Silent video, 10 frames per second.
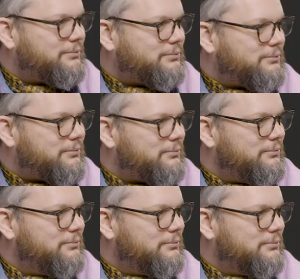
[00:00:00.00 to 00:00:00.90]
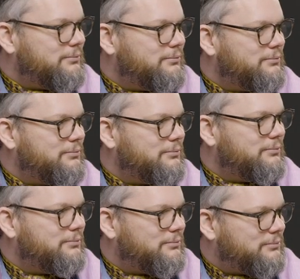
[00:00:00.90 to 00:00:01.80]

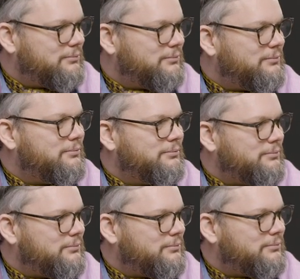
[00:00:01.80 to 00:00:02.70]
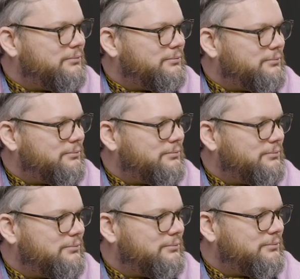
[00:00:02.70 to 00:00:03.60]

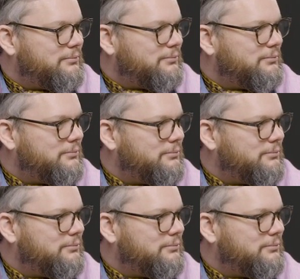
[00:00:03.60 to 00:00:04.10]
(not speaking)